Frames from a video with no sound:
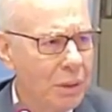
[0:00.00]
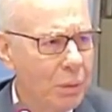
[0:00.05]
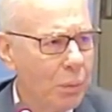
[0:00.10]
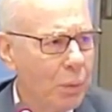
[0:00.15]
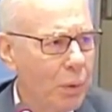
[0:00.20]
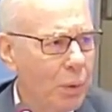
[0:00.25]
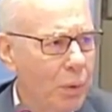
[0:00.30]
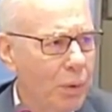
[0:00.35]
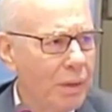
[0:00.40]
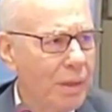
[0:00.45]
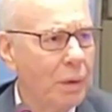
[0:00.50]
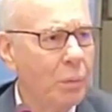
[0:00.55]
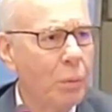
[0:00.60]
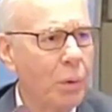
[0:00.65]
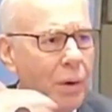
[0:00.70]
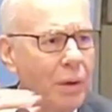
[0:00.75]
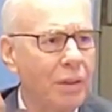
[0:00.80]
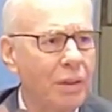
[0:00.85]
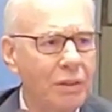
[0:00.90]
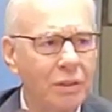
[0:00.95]
in the world
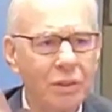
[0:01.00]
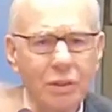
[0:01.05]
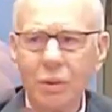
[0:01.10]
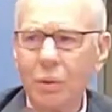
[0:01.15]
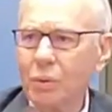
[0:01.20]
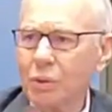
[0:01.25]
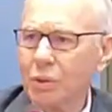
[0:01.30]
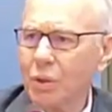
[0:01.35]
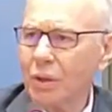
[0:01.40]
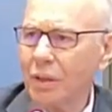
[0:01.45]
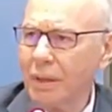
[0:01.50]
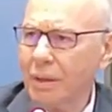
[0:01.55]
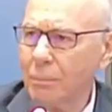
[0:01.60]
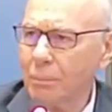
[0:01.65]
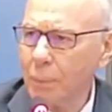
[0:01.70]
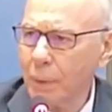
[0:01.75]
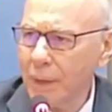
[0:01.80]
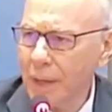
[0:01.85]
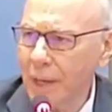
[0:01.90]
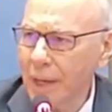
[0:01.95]
and what are the social
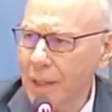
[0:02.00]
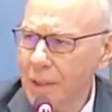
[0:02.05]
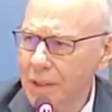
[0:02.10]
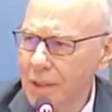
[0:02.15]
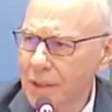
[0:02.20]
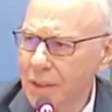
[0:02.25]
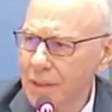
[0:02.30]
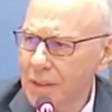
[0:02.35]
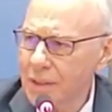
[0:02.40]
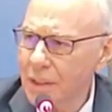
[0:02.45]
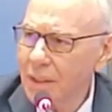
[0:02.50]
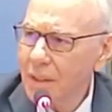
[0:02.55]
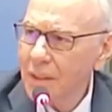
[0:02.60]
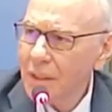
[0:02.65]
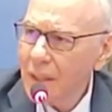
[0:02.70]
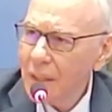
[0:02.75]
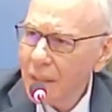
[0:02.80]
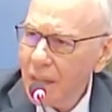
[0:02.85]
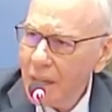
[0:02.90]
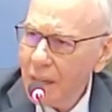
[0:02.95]
implications
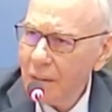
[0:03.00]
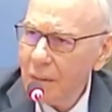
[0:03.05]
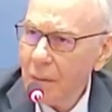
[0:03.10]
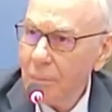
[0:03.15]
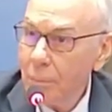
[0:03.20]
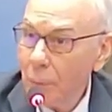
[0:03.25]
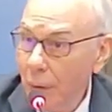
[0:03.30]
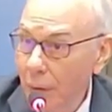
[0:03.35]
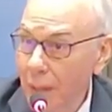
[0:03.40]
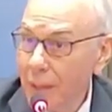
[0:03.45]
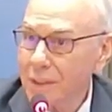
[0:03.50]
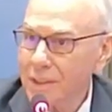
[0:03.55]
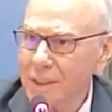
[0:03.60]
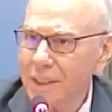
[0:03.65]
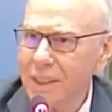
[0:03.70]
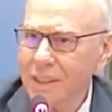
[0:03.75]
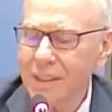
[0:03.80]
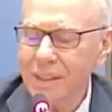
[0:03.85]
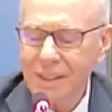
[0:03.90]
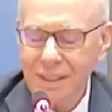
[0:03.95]
and
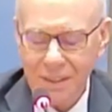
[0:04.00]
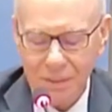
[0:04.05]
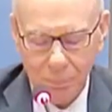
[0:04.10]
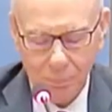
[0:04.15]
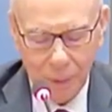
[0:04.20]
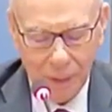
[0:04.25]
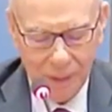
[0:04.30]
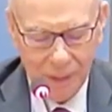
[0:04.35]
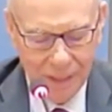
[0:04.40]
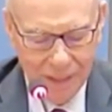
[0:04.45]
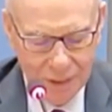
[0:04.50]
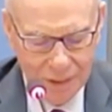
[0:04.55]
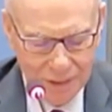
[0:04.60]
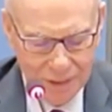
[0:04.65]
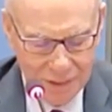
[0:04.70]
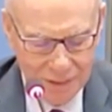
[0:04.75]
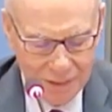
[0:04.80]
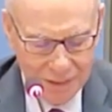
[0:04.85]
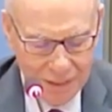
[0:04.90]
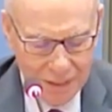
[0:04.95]
policy
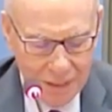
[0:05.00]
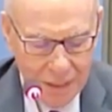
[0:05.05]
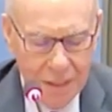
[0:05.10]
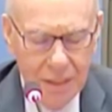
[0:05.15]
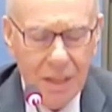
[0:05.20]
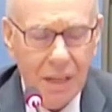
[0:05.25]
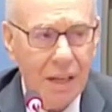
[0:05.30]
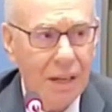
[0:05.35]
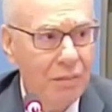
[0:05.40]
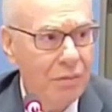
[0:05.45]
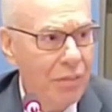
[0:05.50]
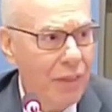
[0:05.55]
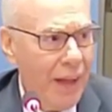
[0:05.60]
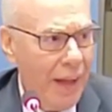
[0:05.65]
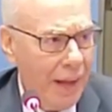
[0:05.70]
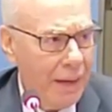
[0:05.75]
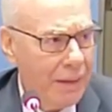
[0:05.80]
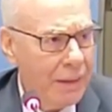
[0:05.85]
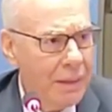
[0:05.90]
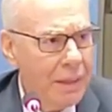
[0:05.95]
implications of
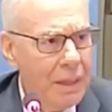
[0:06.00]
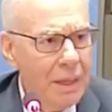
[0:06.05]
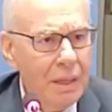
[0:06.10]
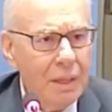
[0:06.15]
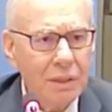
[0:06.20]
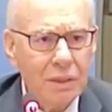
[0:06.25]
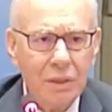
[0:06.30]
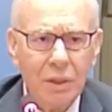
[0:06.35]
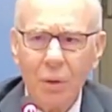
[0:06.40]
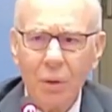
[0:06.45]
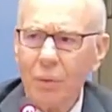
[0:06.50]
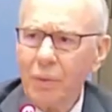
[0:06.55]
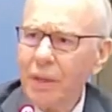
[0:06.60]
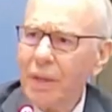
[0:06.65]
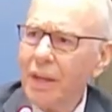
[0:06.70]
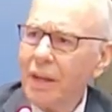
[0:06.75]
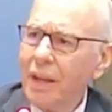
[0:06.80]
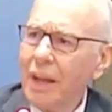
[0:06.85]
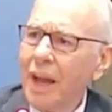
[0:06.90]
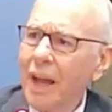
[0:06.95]
that. So
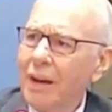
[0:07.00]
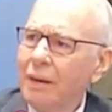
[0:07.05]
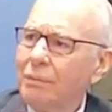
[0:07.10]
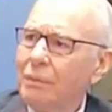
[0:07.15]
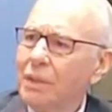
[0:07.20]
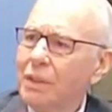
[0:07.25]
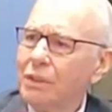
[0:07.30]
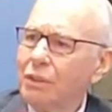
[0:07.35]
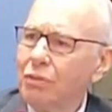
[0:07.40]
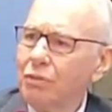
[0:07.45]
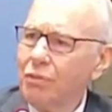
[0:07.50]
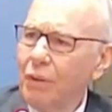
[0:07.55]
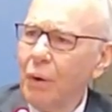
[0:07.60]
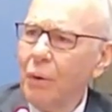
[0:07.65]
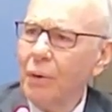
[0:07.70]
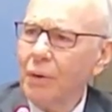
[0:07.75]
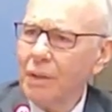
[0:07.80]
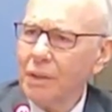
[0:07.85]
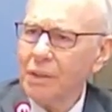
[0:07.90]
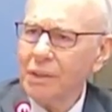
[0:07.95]
the Academy's
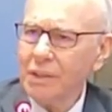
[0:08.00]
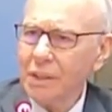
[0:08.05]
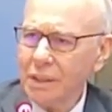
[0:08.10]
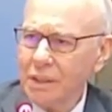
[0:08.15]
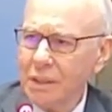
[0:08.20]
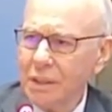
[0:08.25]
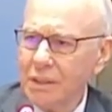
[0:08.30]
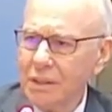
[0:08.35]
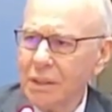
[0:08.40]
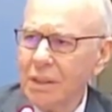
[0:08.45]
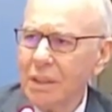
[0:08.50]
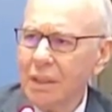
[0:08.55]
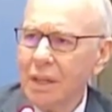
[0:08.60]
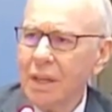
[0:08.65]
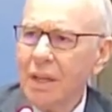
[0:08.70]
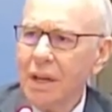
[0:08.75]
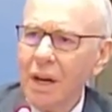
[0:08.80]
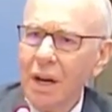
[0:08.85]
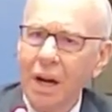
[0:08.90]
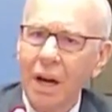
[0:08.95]
focus is
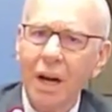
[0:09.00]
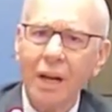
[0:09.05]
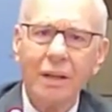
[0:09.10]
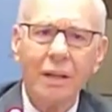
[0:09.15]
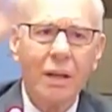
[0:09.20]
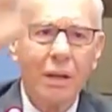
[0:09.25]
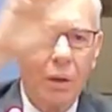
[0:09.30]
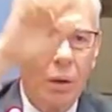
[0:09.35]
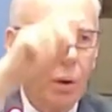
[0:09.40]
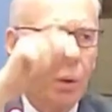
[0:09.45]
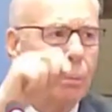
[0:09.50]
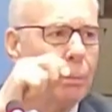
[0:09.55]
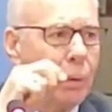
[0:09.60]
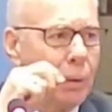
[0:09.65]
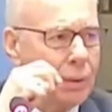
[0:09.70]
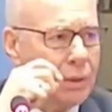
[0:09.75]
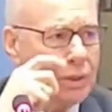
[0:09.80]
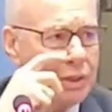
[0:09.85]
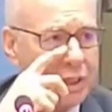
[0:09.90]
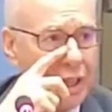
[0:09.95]
on
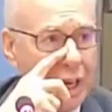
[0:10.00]
global